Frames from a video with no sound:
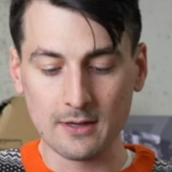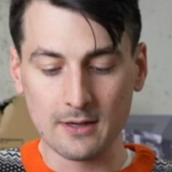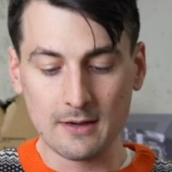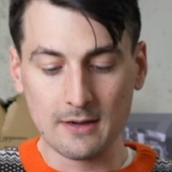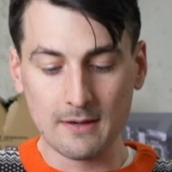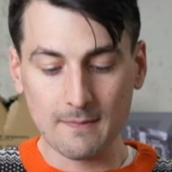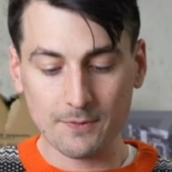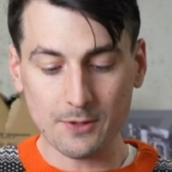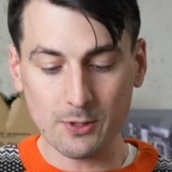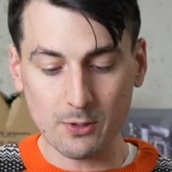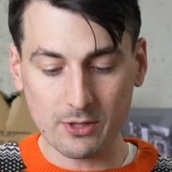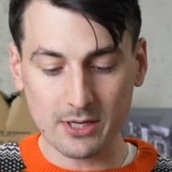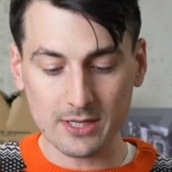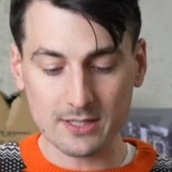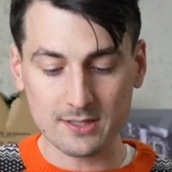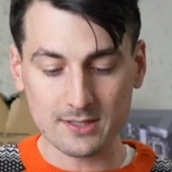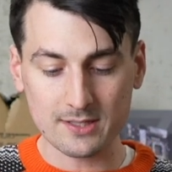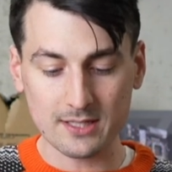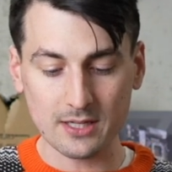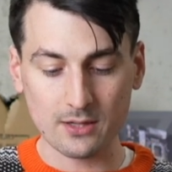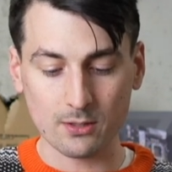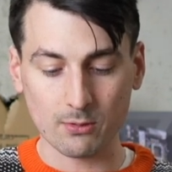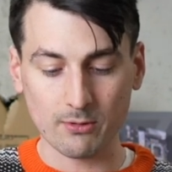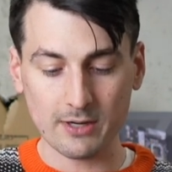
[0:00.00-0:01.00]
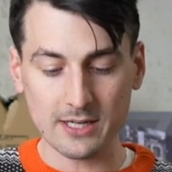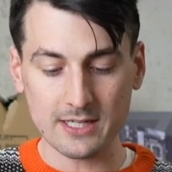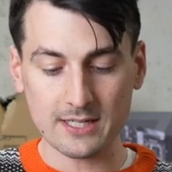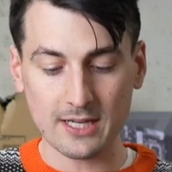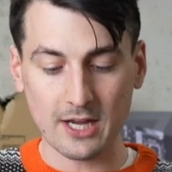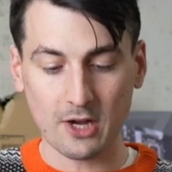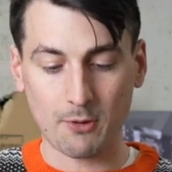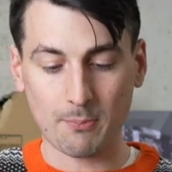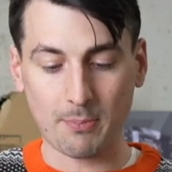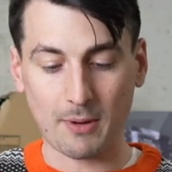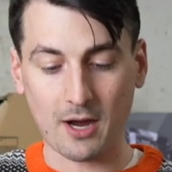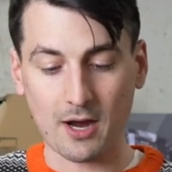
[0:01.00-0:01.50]
You can see the retail
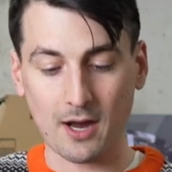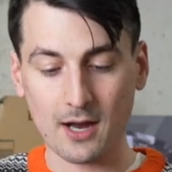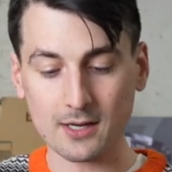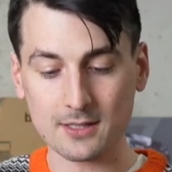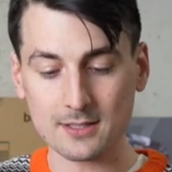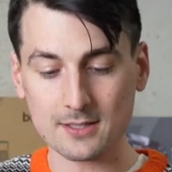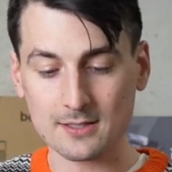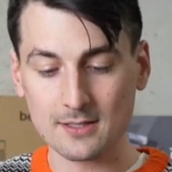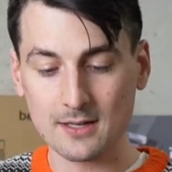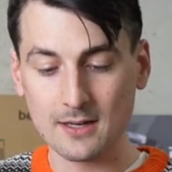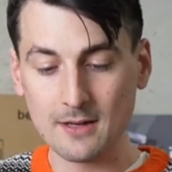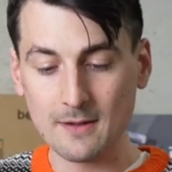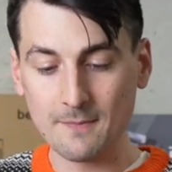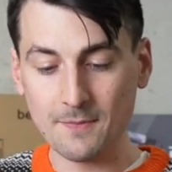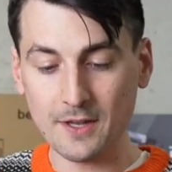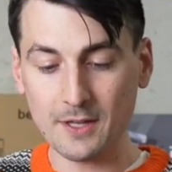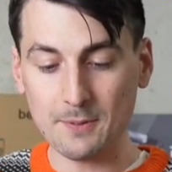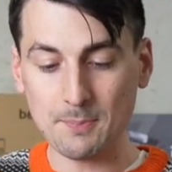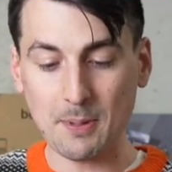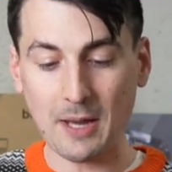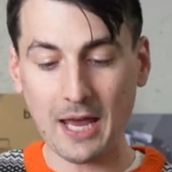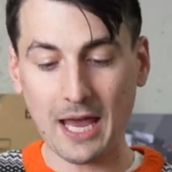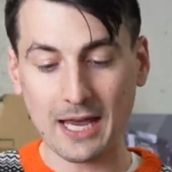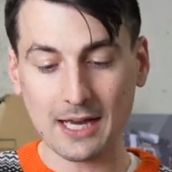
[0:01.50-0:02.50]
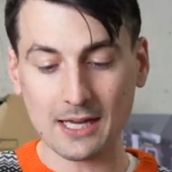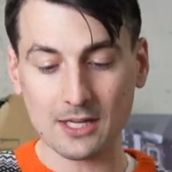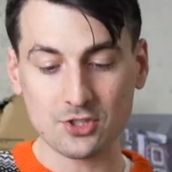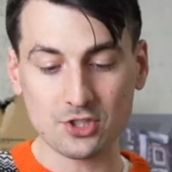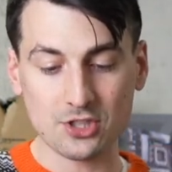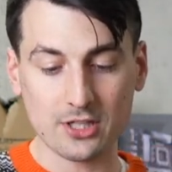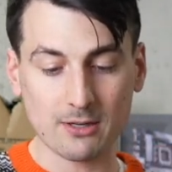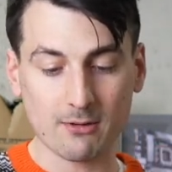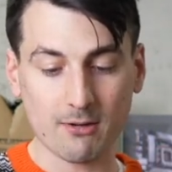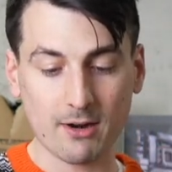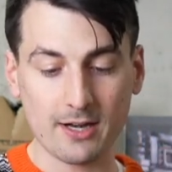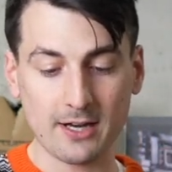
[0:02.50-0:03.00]
box and packaging
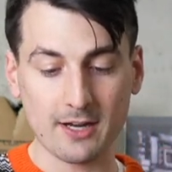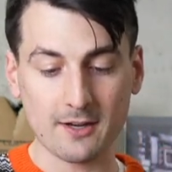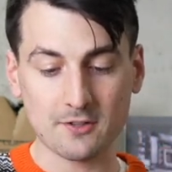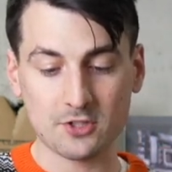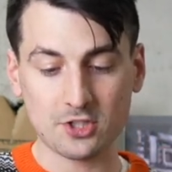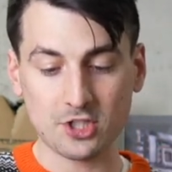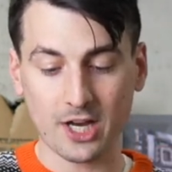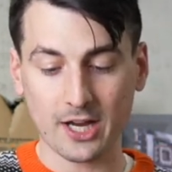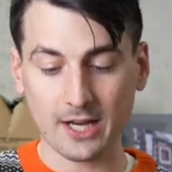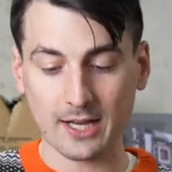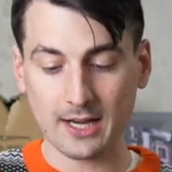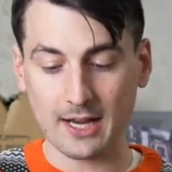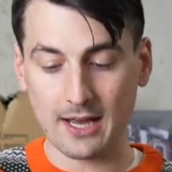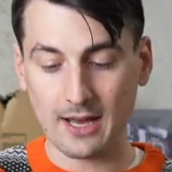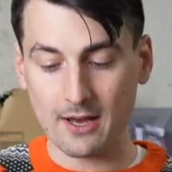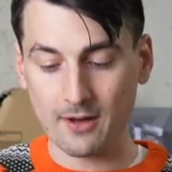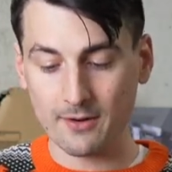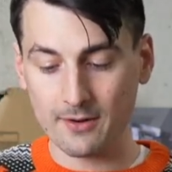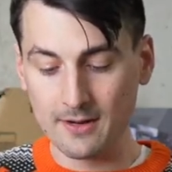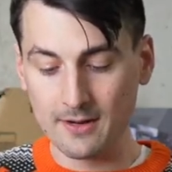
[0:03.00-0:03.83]
right here. Check it out.